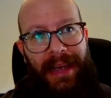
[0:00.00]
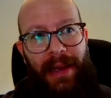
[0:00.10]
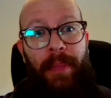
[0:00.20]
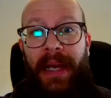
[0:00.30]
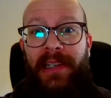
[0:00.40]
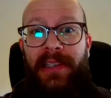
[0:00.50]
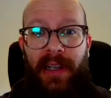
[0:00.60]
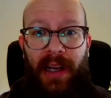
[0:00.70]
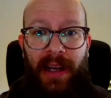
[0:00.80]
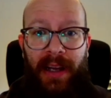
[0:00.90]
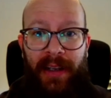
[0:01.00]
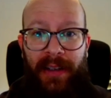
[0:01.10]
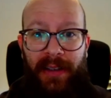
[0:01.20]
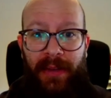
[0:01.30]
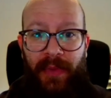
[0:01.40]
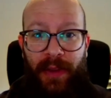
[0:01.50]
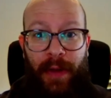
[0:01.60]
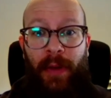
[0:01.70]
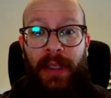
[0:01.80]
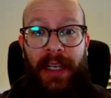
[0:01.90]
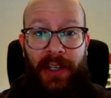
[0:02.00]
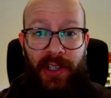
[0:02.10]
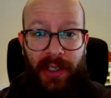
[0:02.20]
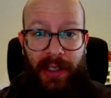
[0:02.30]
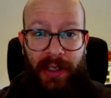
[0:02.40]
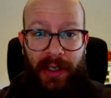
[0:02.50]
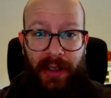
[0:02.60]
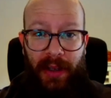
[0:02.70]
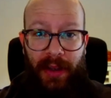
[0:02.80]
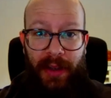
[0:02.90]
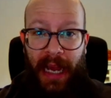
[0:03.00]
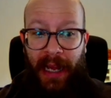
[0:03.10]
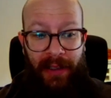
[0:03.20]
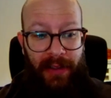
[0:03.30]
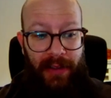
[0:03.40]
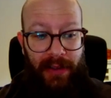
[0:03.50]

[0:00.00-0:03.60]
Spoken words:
a baseline foundation that